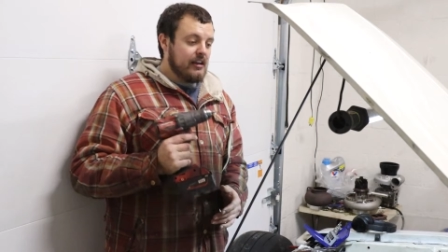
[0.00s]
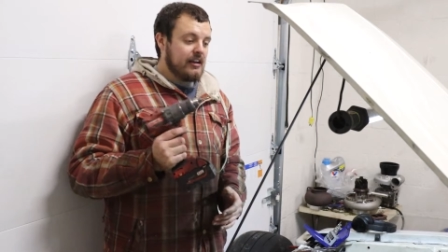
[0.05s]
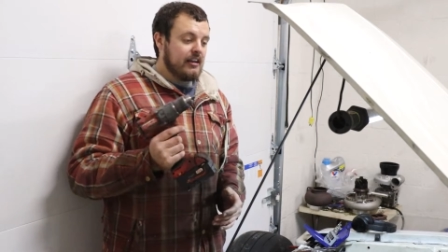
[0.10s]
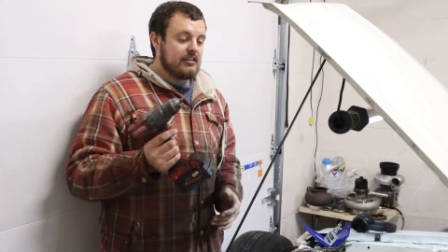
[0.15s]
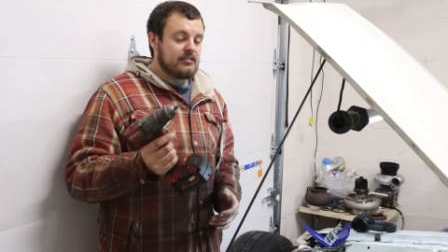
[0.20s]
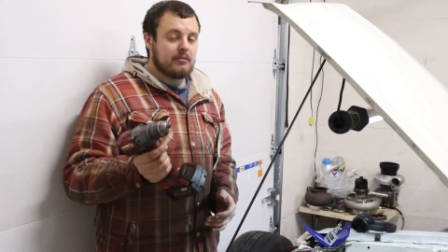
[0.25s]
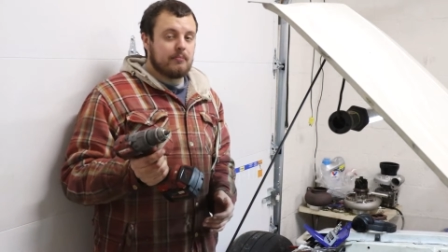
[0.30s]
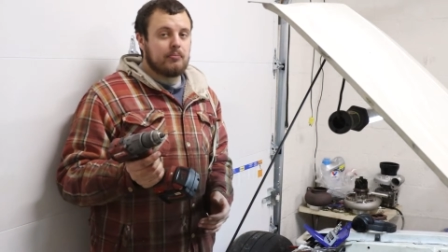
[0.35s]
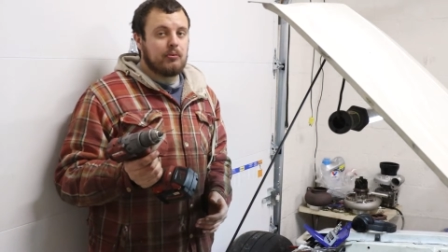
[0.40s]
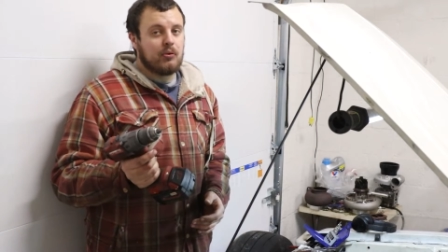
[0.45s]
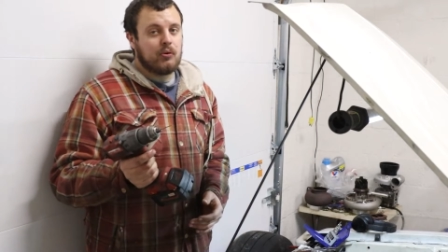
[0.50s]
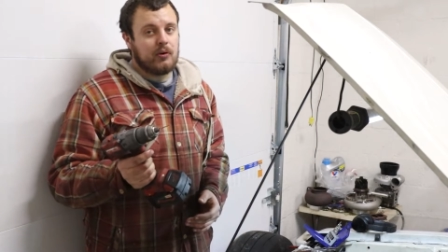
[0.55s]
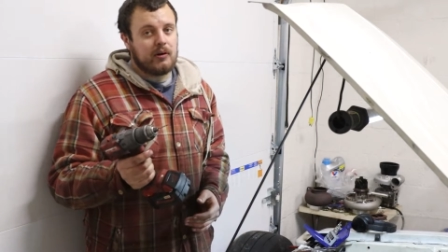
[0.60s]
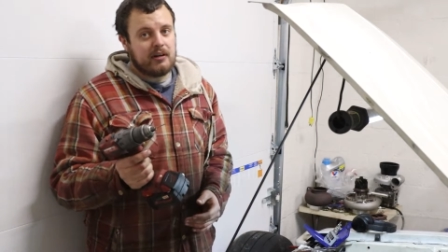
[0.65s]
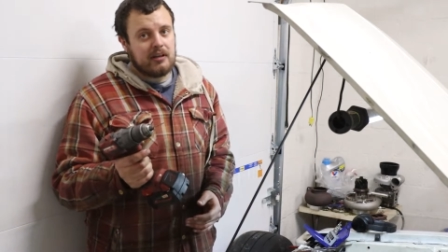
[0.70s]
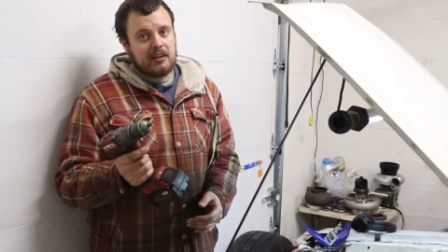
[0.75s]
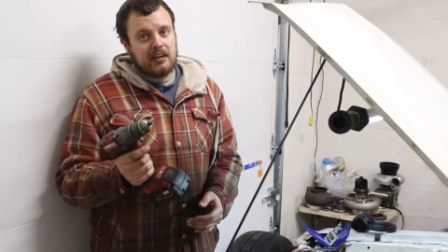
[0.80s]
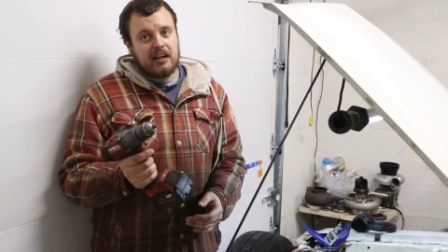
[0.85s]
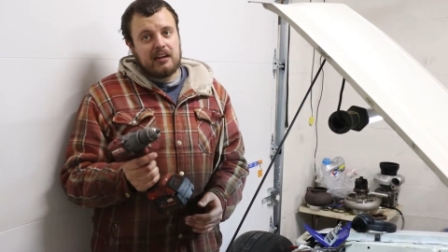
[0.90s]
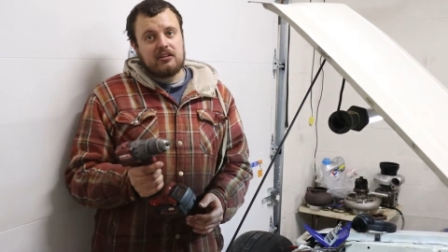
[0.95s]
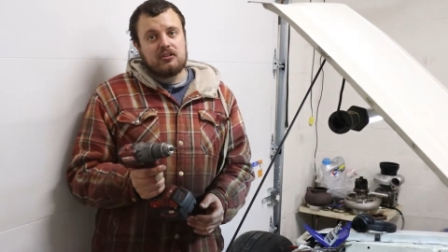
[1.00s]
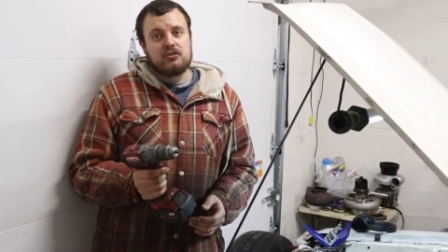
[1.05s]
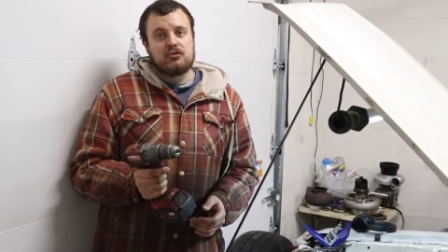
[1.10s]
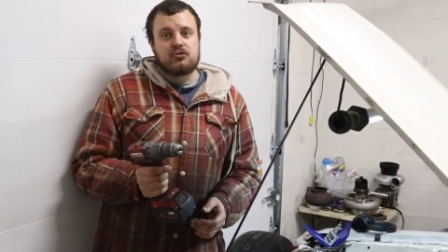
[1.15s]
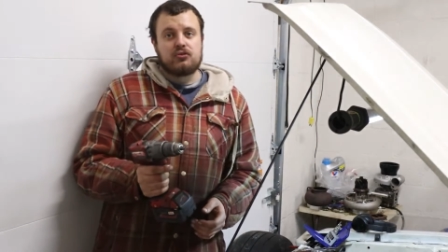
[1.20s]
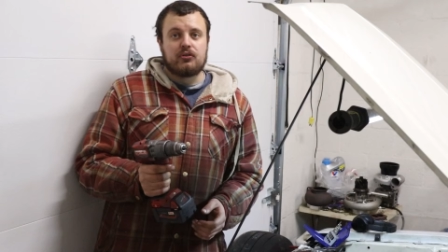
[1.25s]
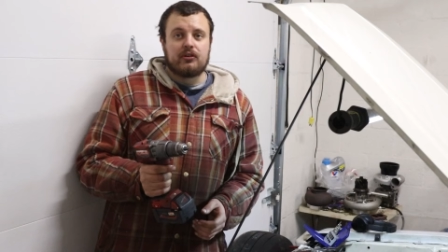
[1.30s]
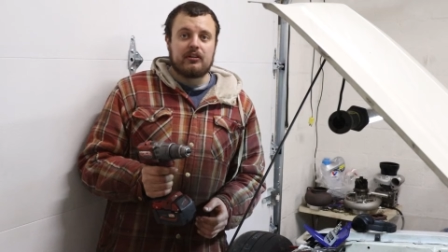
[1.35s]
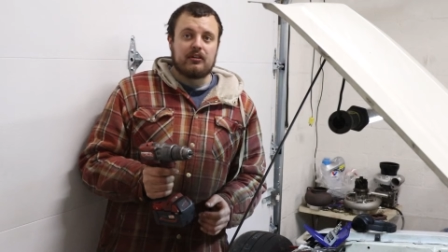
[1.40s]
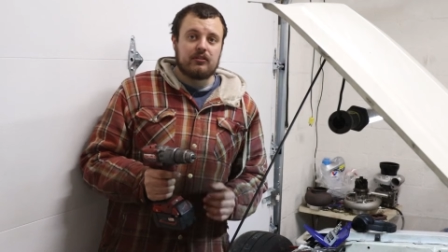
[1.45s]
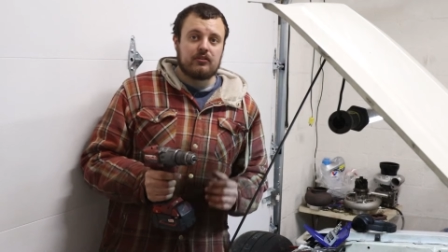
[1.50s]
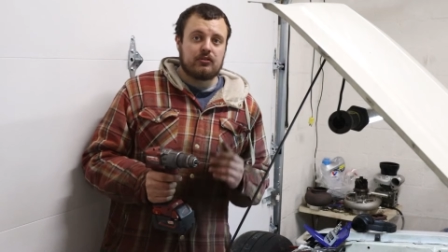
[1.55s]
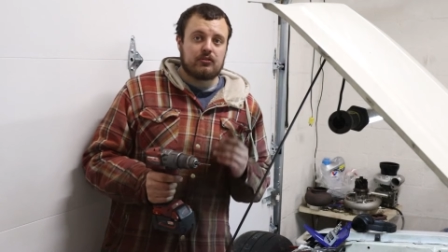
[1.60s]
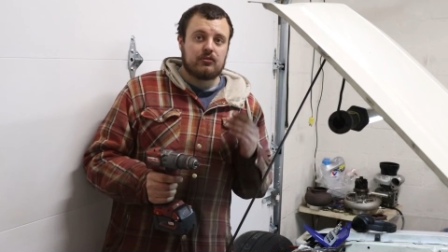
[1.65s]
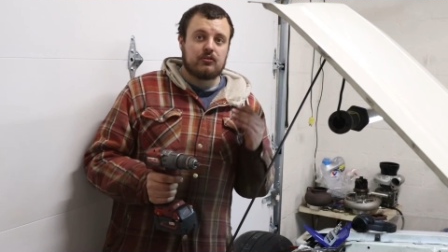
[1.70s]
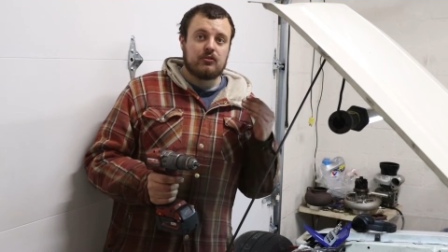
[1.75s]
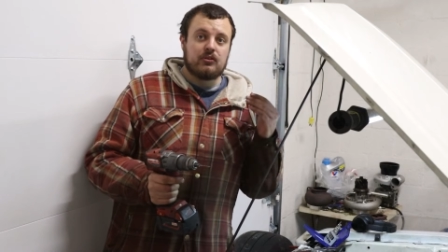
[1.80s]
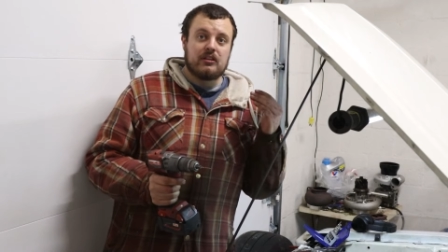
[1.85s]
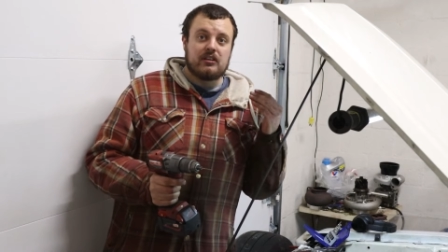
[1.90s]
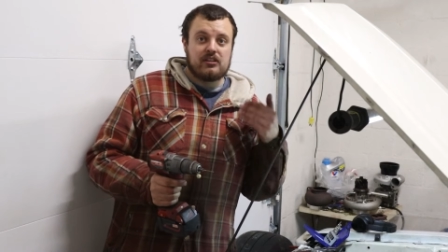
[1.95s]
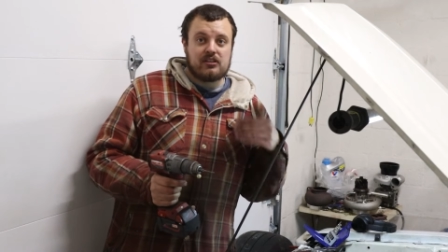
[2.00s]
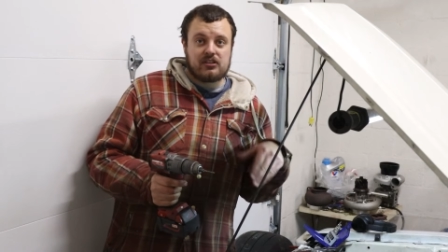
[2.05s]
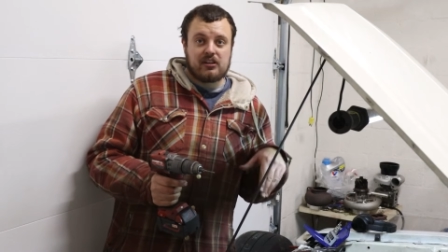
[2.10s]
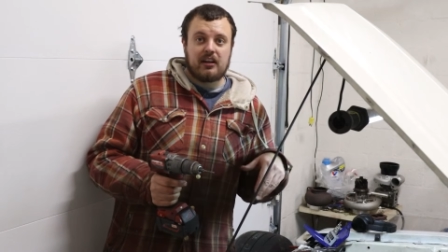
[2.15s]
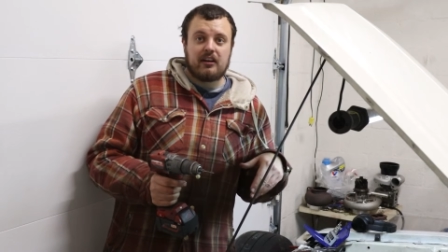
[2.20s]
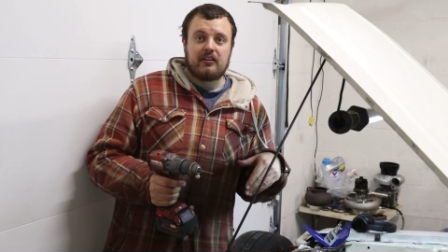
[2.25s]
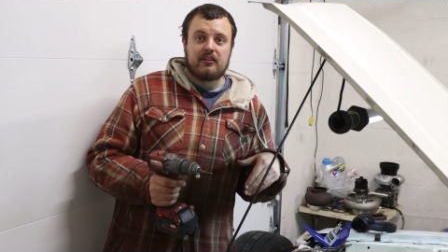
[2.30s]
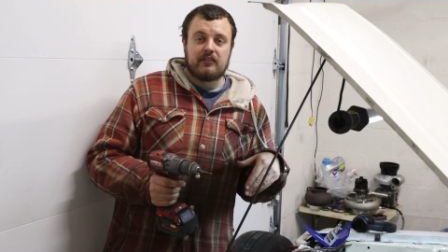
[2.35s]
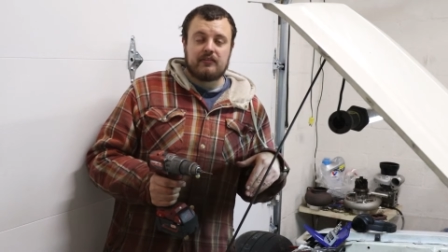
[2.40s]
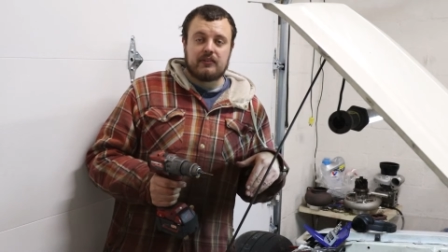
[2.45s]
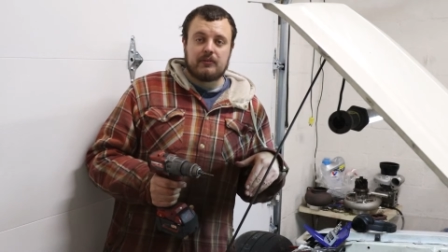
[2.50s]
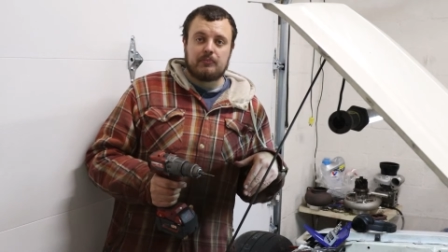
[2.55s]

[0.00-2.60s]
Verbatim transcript: It's important that you drill through the center of